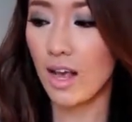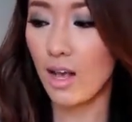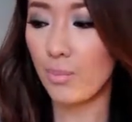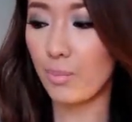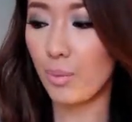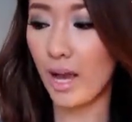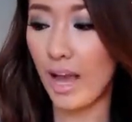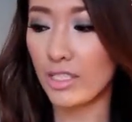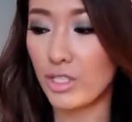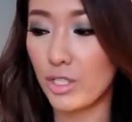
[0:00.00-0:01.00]

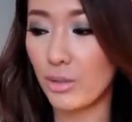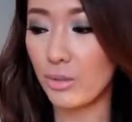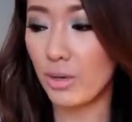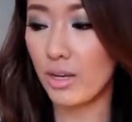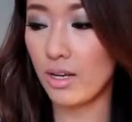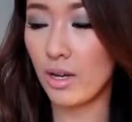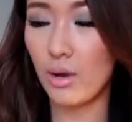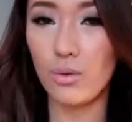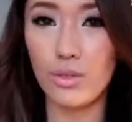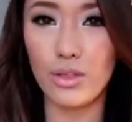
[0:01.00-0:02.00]
But I do
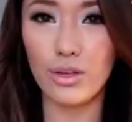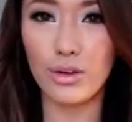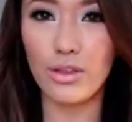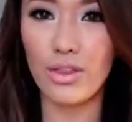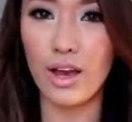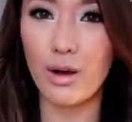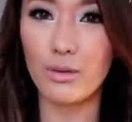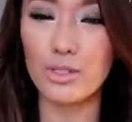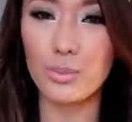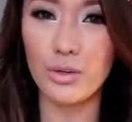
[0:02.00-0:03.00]
know the girl that
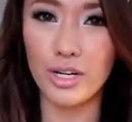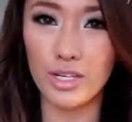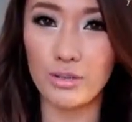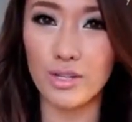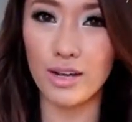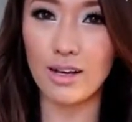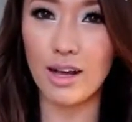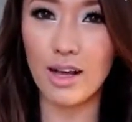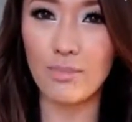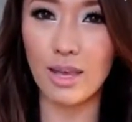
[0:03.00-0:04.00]
owns
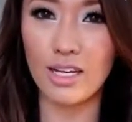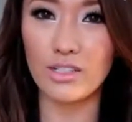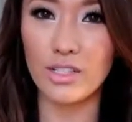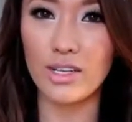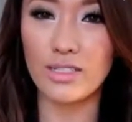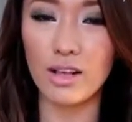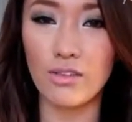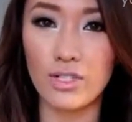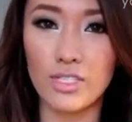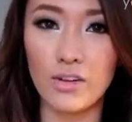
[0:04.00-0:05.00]
prettyandcute.com, and she gets
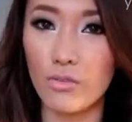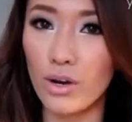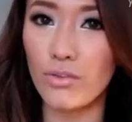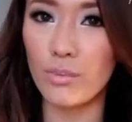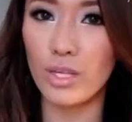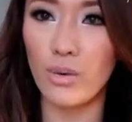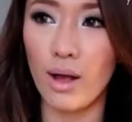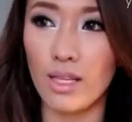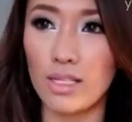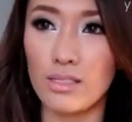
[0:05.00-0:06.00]
all of her stuff right from
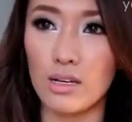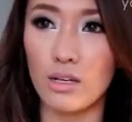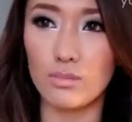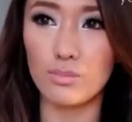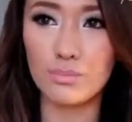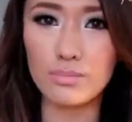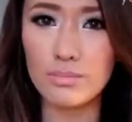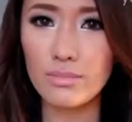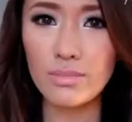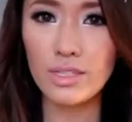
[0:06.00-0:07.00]
Lioele, so
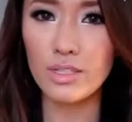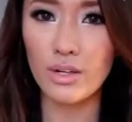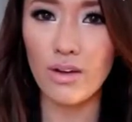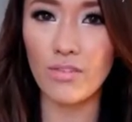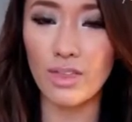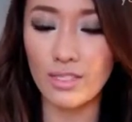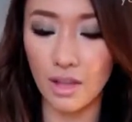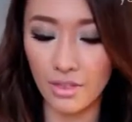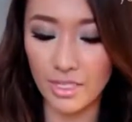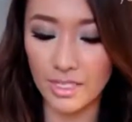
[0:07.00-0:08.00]
you know, everything's
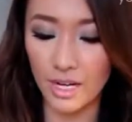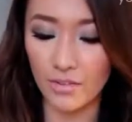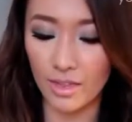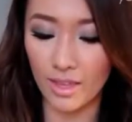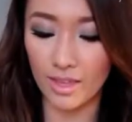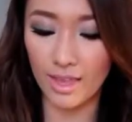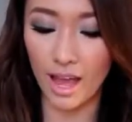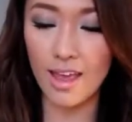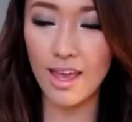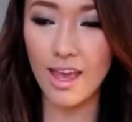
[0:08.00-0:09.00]
authentic and everything like
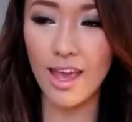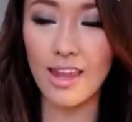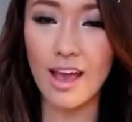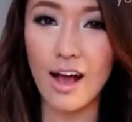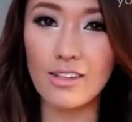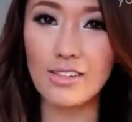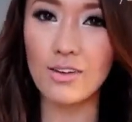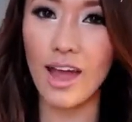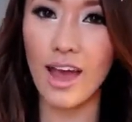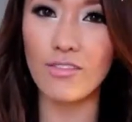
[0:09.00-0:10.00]
that. And I also
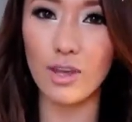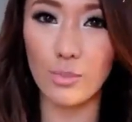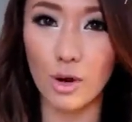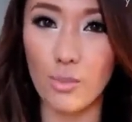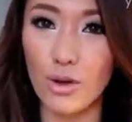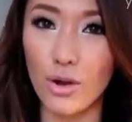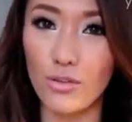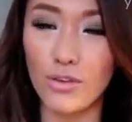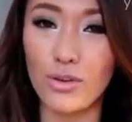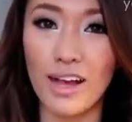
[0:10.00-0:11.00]
have a promo
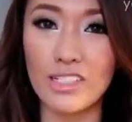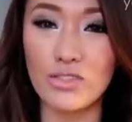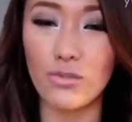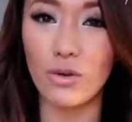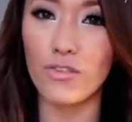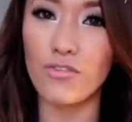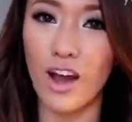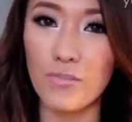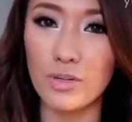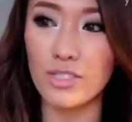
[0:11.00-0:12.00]
code for you guys for
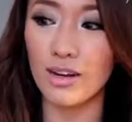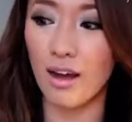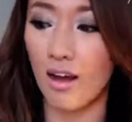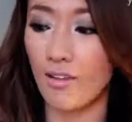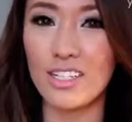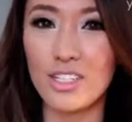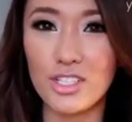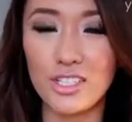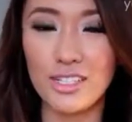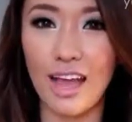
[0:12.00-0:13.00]
5% off.
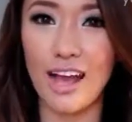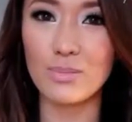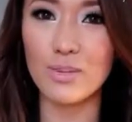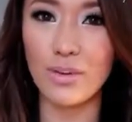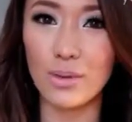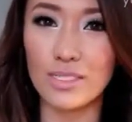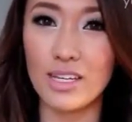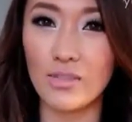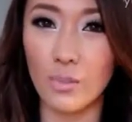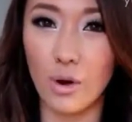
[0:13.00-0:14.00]
She asked me if I wanted
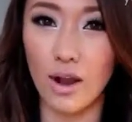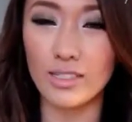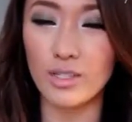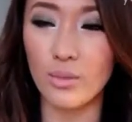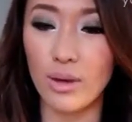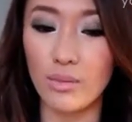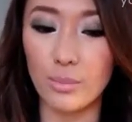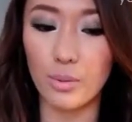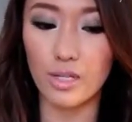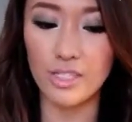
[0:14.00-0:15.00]
to give a product away with
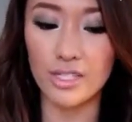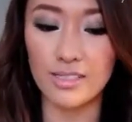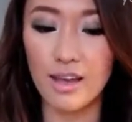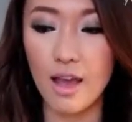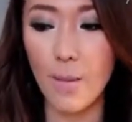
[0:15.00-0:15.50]
the purchase,